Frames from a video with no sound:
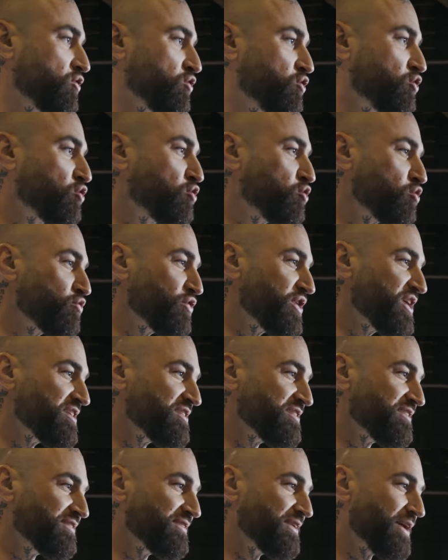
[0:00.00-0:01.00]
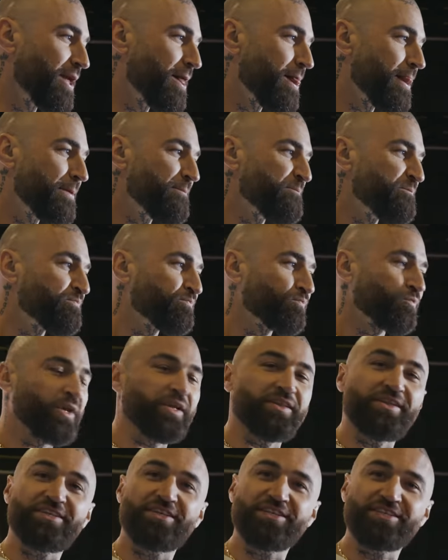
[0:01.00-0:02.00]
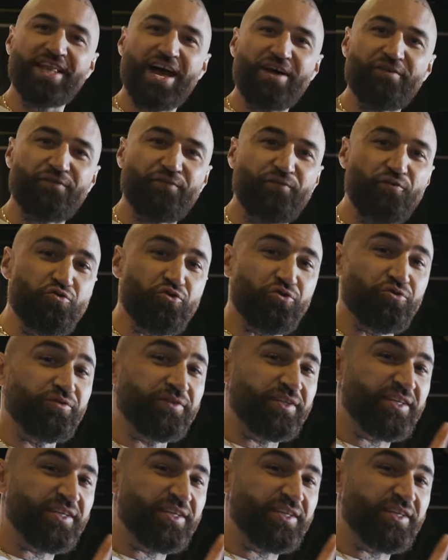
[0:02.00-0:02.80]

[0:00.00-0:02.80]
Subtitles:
This is that fruit.